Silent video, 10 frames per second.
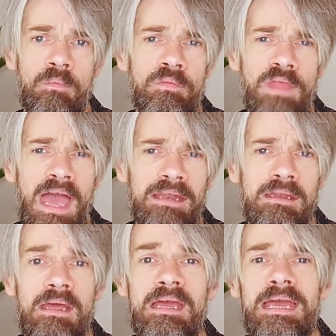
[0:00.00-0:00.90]

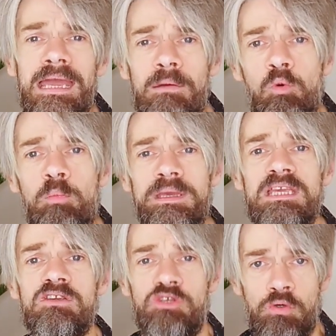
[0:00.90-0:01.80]
Then, it will be
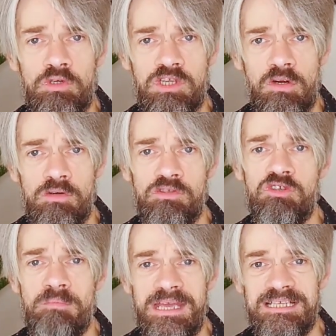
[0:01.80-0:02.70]
your turn to
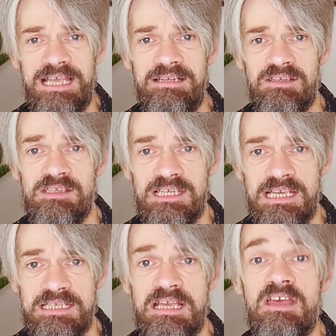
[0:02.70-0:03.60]
make
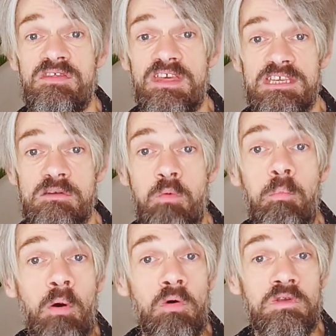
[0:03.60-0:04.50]
sentences that you will
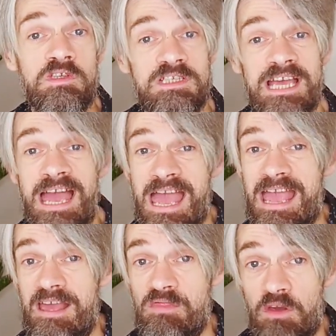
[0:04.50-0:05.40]
post
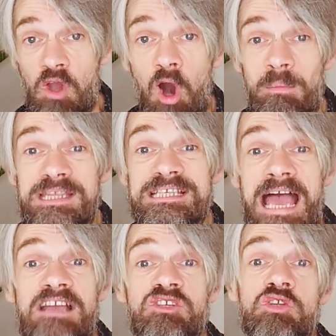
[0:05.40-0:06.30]
in the comment
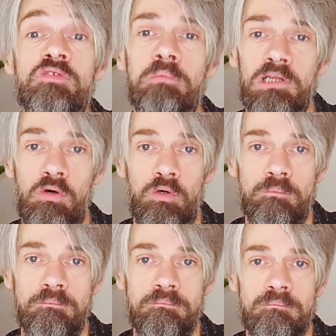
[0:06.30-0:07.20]
section below.
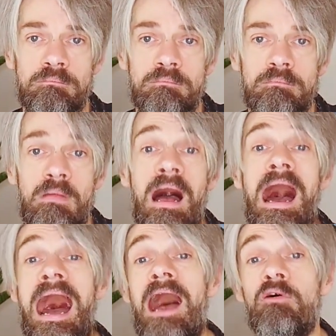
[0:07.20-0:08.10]

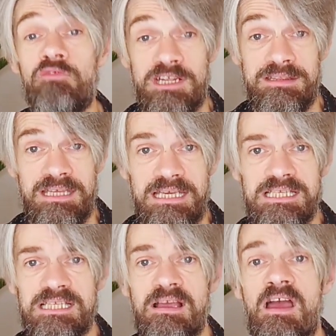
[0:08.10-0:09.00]
I'll read
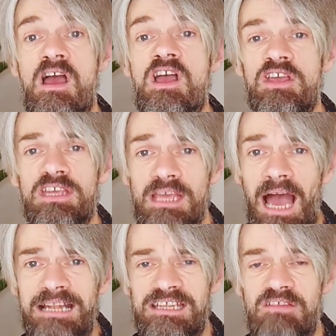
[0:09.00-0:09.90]
these
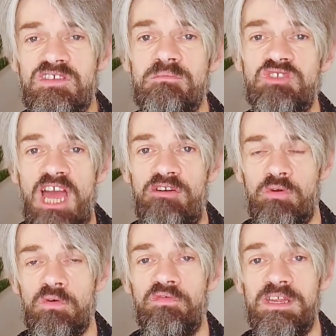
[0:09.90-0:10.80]
and give some
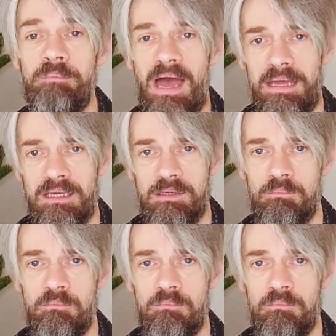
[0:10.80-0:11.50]
general feedback.